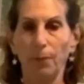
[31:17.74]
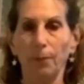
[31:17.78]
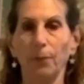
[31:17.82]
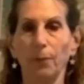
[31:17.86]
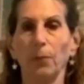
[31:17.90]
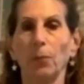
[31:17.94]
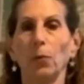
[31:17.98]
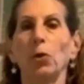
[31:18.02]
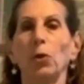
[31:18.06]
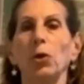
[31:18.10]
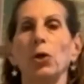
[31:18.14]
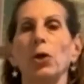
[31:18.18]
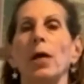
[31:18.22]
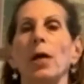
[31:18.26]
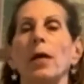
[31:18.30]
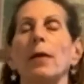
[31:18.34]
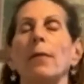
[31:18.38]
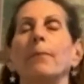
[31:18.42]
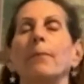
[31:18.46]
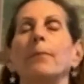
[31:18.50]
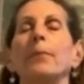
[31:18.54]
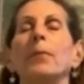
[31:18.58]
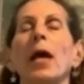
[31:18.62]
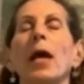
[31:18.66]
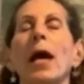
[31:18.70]
Good.
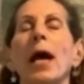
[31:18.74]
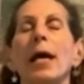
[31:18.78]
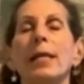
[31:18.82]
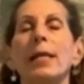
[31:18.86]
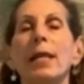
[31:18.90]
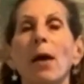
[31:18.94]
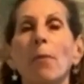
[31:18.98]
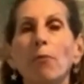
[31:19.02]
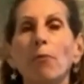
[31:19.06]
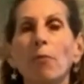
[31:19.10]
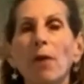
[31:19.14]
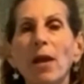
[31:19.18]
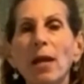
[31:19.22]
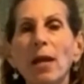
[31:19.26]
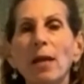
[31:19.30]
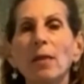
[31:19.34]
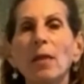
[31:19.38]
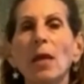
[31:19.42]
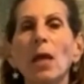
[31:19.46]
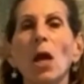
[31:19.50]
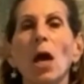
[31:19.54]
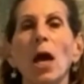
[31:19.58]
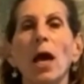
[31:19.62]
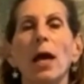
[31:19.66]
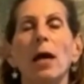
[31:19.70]
Now bring the
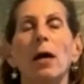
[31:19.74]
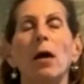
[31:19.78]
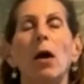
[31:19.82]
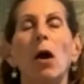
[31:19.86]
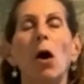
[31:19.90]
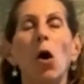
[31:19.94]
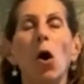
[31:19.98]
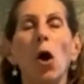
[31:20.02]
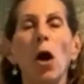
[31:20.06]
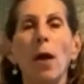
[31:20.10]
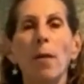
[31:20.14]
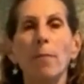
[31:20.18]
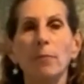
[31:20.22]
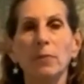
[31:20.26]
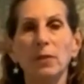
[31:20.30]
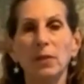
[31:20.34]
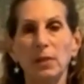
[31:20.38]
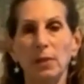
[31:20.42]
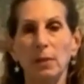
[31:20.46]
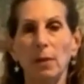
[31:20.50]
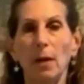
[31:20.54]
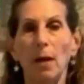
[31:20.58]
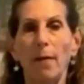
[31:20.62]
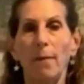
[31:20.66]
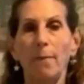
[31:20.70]

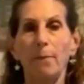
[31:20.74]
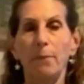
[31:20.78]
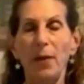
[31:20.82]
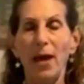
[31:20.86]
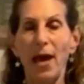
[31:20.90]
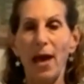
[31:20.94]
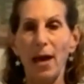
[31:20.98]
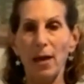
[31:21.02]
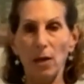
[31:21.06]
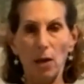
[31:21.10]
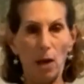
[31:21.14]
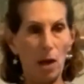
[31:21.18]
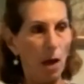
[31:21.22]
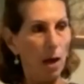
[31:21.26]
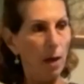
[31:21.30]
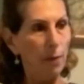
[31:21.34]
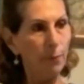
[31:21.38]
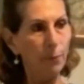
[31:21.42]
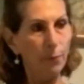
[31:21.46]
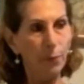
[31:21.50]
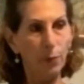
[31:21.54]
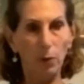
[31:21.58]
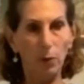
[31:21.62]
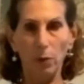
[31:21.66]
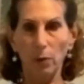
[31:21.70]
arms back up
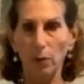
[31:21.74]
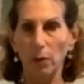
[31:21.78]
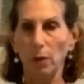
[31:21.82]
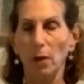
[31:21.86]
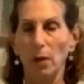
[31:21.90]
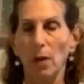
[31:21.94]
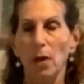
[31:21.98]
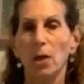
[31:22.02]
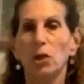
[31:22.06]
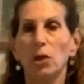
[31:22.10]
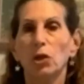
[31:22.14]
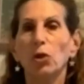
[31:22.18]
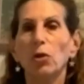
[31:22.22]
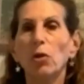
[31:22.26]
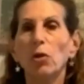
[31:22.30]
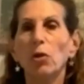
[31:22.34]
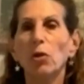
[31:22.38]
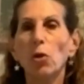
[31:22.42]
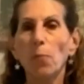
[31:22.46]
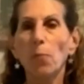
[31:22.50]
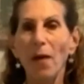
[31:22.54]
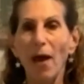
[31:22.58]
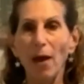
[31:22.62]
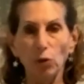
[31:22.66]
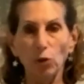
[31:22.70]
so they're
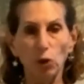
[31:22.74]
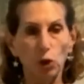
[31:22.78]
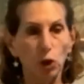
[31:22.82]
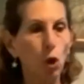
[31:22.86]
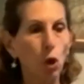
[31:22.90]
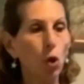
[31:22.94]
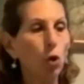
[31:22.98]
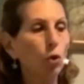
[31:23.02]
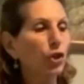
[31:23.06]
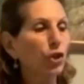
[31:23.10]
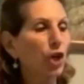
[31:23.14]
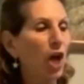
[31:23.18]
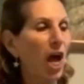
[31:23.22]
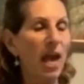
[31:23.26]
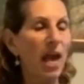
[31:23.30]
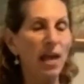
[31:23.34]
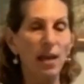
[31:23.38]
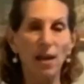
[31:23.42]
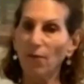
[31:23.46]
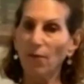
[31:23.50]
about shoulder height.